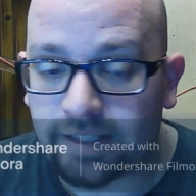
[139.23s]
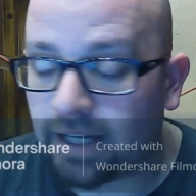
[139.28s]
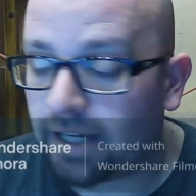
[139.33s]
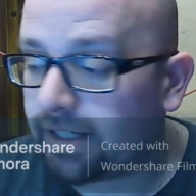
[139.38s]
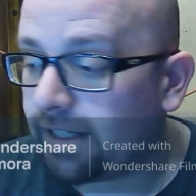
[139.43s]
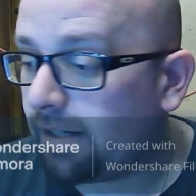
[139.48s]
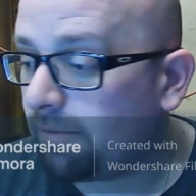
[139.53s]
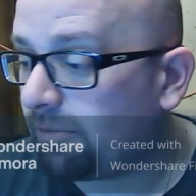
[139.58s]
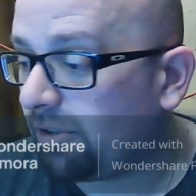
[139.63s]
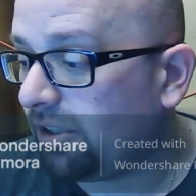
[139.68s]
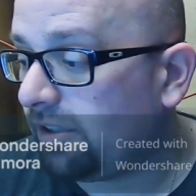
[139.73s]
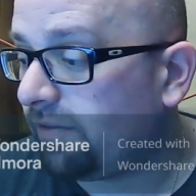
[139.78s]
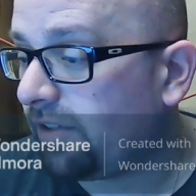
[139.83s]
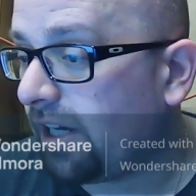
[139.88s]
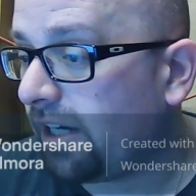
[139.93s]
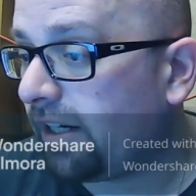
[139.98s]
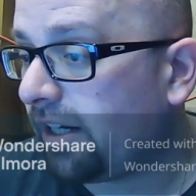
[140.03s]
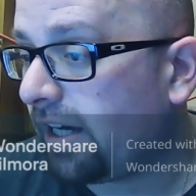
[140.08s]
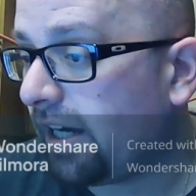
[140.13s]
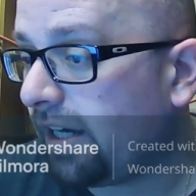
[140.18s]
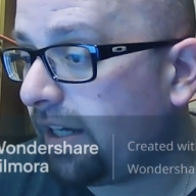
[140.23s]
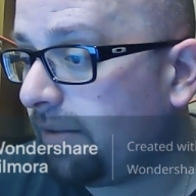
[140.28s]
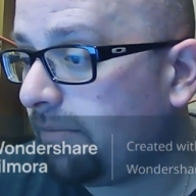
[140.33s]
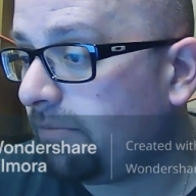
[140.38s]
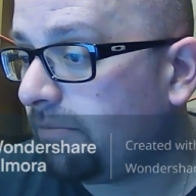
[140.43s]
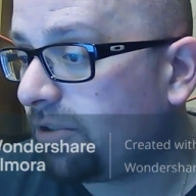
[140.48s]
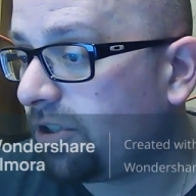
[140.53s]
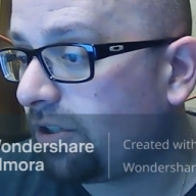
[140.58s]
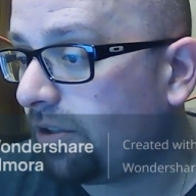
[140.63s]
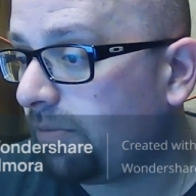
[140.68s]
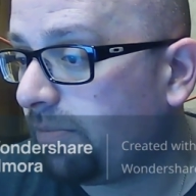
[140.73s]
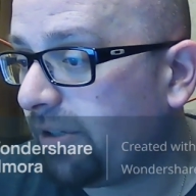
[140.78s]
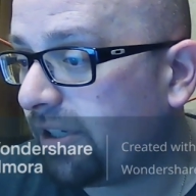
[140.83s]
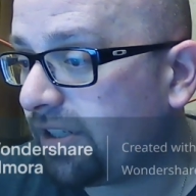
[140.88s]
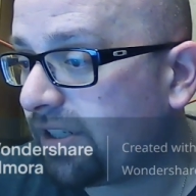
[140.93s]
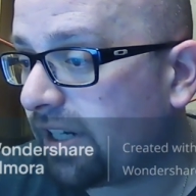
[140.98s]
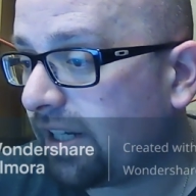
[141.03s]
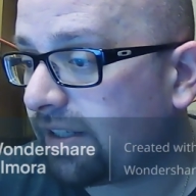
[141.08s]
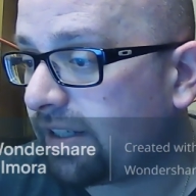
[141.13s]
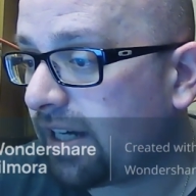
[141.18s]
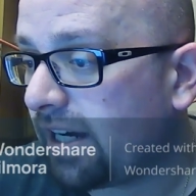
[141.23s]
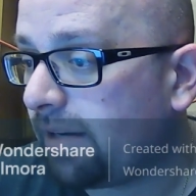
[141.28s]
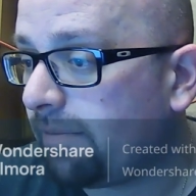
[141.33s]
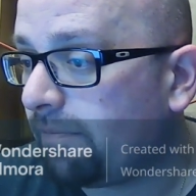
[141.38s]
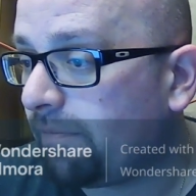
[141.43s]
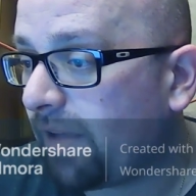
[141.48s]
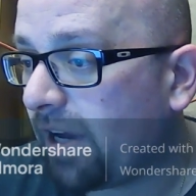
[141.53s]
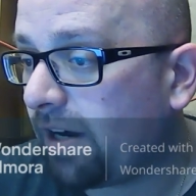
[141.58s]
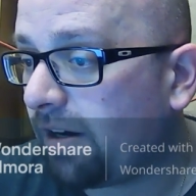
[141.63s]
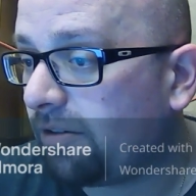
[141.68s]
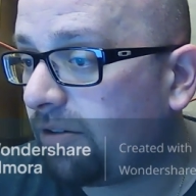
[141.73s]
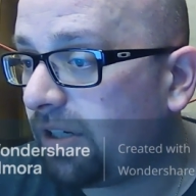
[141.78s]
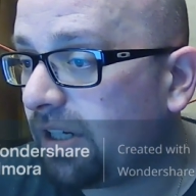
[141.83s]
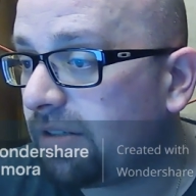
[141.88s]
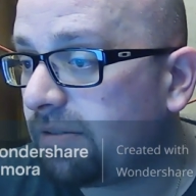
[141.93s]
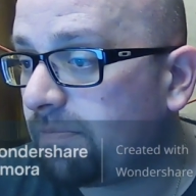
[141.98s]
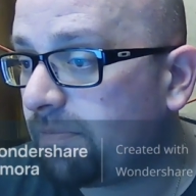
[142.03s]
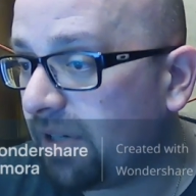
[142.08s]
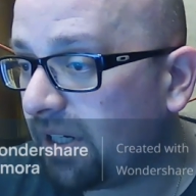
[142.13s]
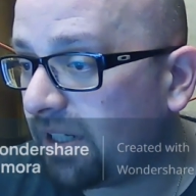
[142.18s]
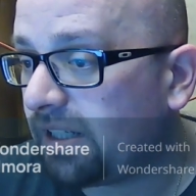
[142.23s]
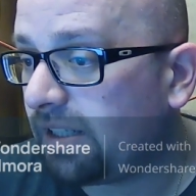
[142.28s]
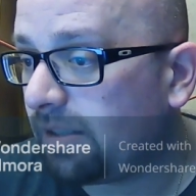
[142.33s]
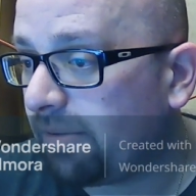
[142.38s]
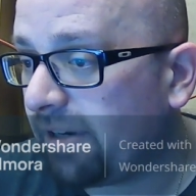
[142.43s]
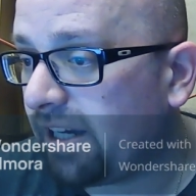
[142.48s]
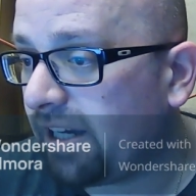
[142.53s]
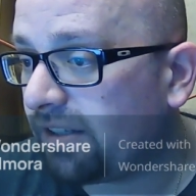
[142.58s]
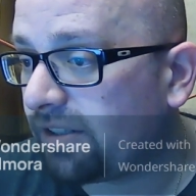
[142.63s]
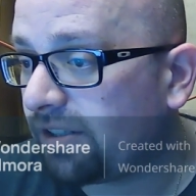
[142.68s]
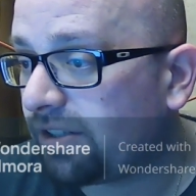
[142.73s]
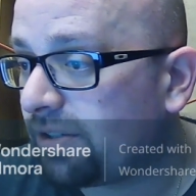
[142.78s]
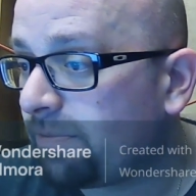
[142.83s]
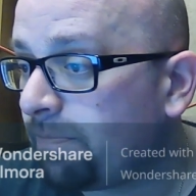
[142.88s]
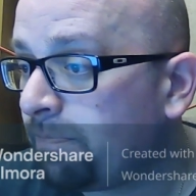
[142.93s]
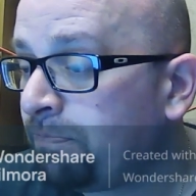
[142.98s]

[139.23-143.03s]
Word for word: I can't believe that. I'm so pissed at that. I was picking the Panthers.